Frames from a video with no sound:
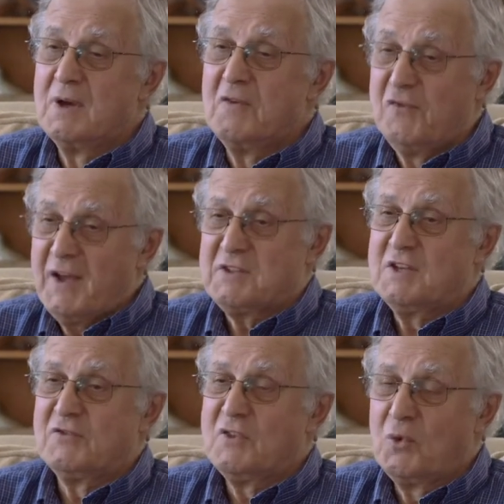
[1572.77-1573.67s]

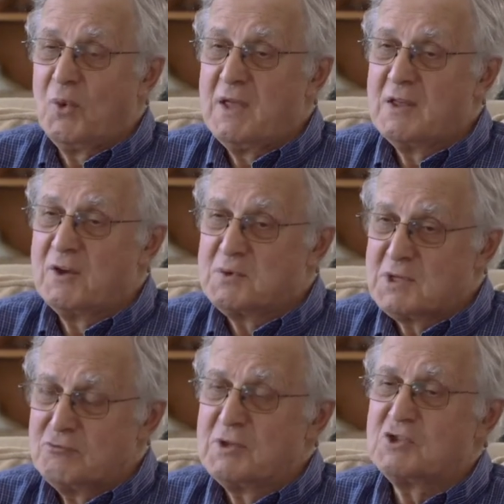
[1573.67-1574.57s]
effective in the way that it
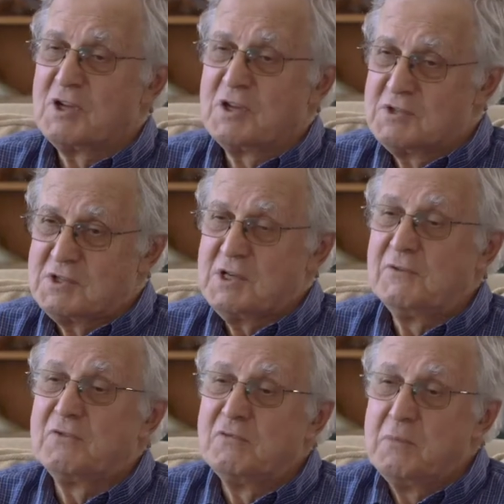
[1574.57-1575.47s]
was originally
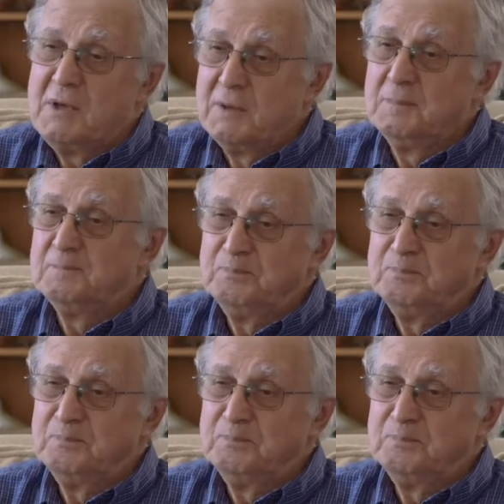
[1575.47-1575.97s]
conceived to be.